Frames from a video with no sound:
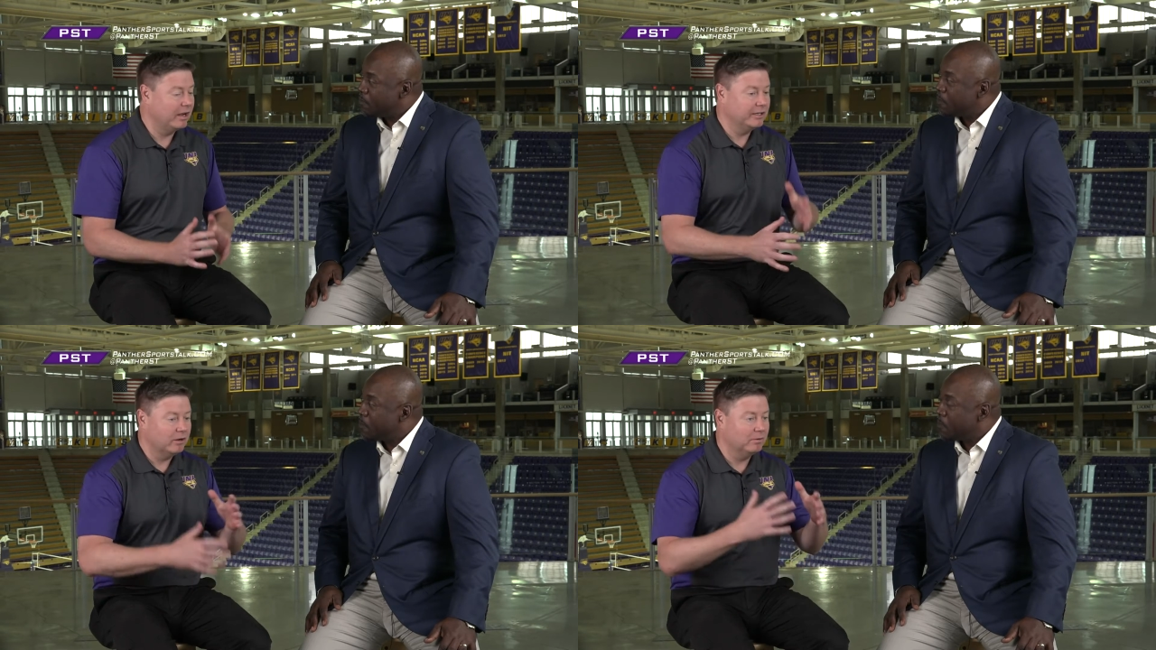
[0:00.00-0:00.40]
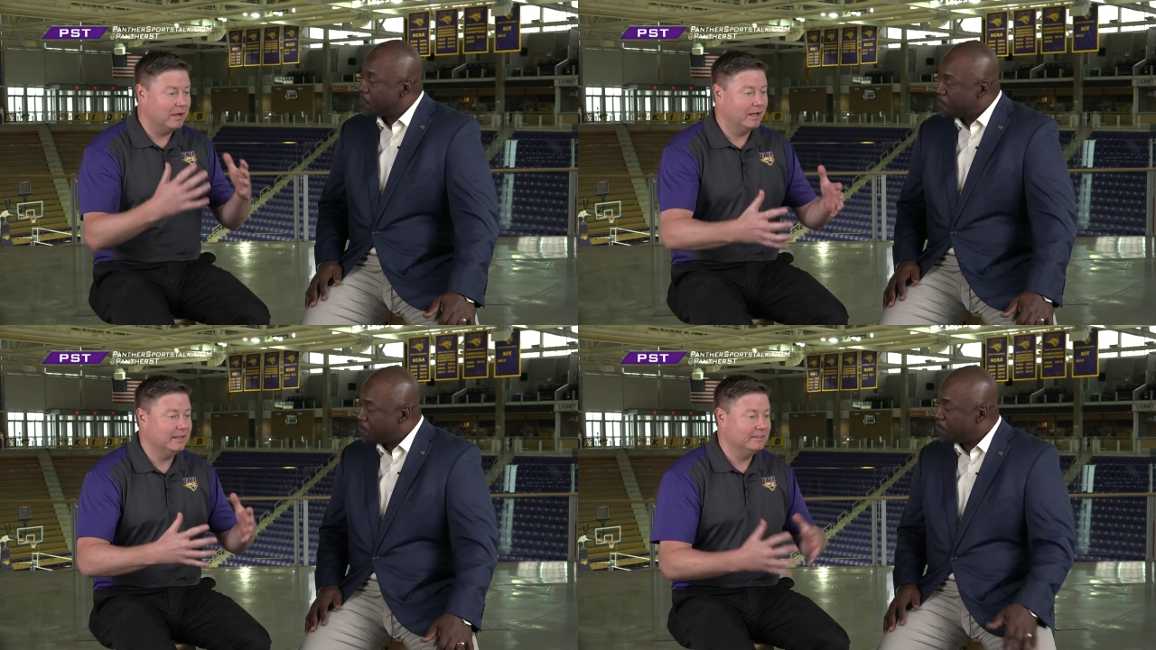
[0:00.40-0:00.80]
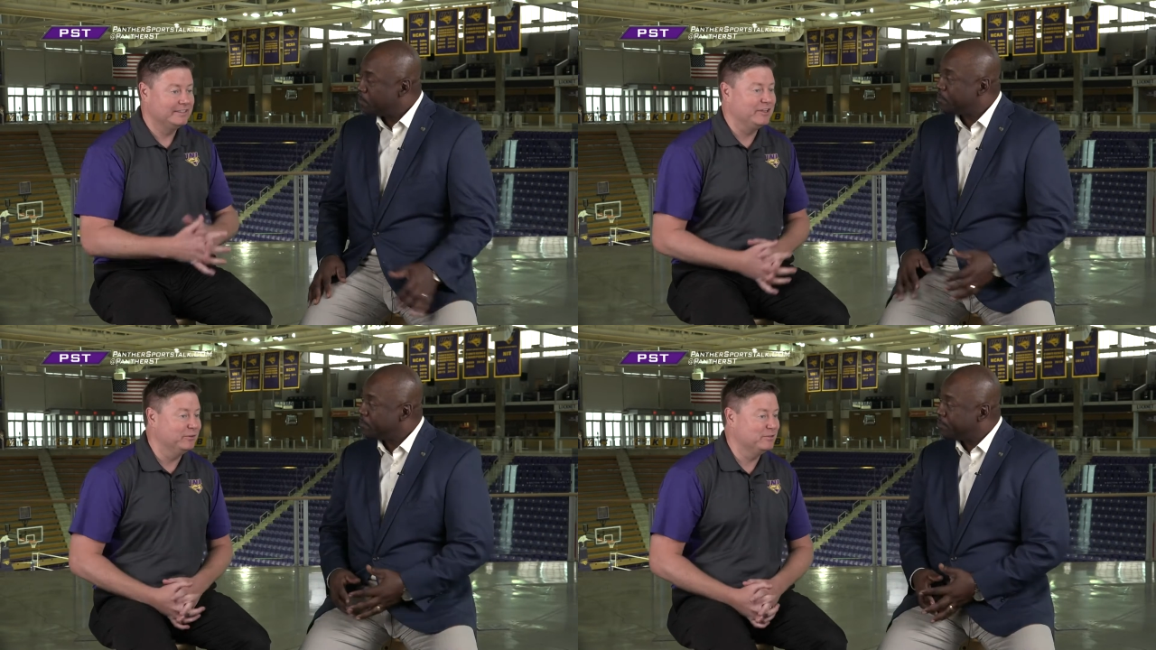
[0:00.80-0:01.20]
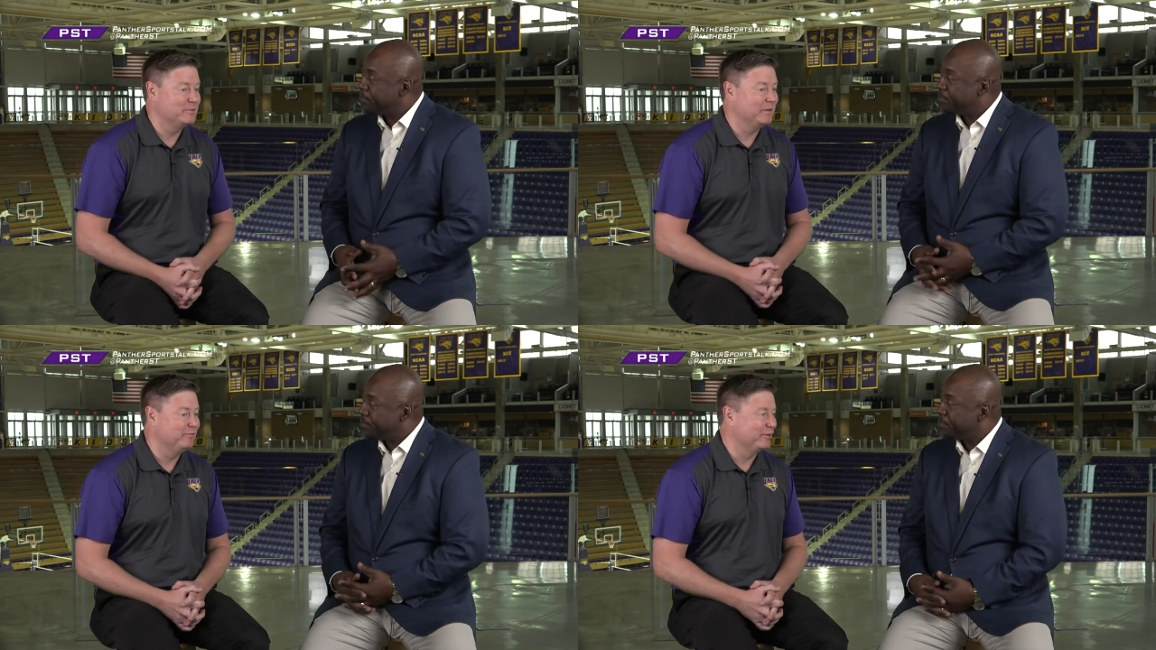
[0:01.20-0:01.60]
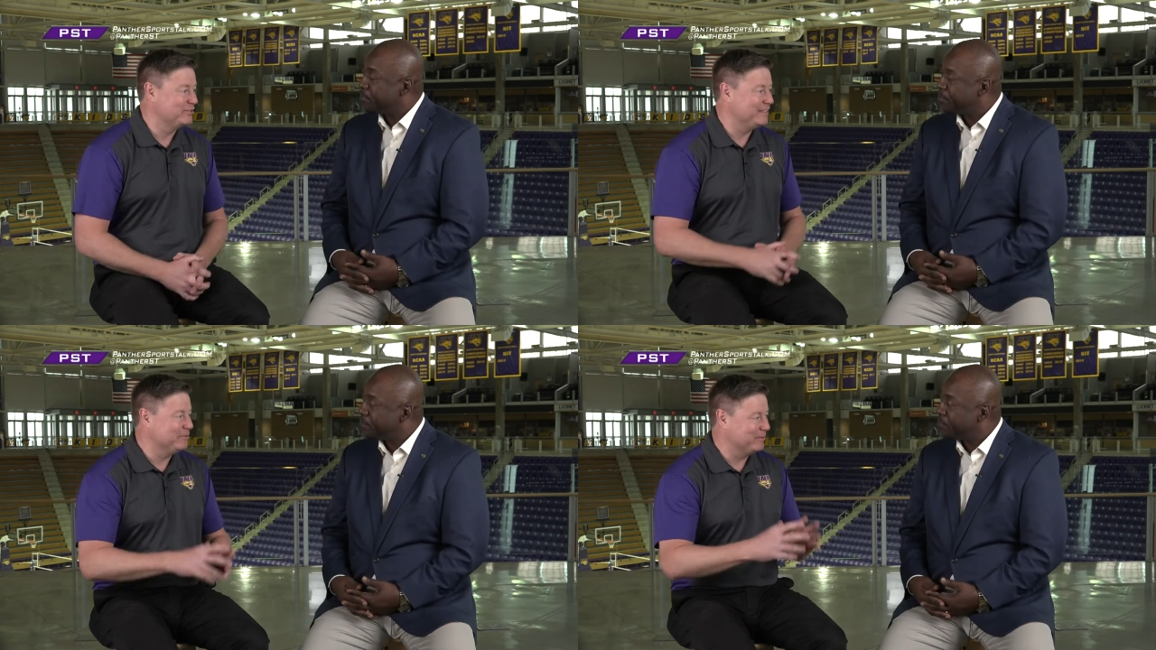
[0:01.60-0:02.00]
Speaker 1: I know uh, dealing with some adversity